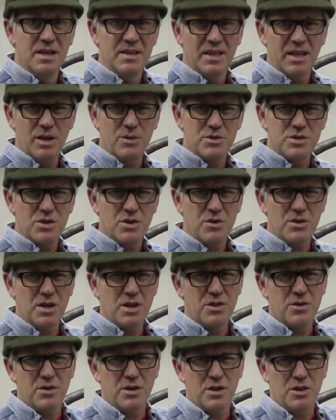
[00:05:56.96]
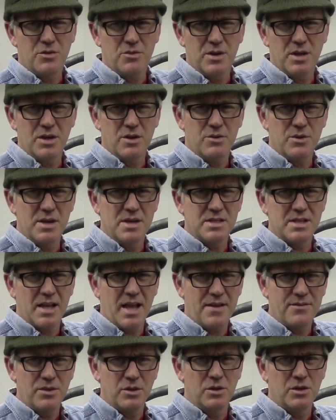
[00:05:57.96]
I think it was 30, 33 degrees. I
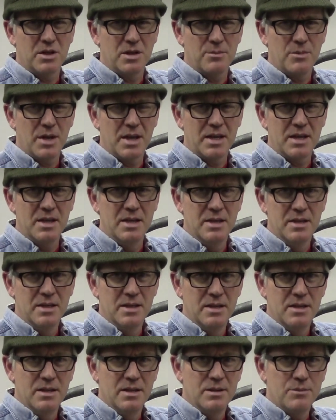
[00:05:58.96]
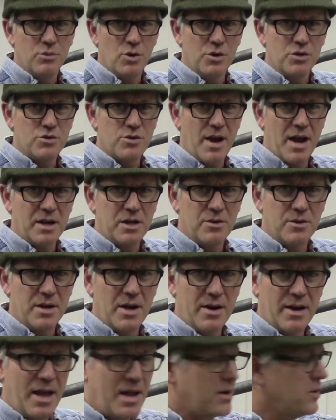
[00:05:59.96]
have to look at my protractor in
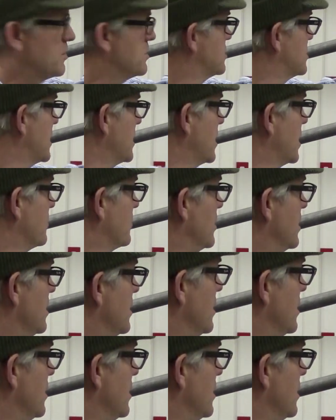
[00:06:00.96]
there. I got it all set up.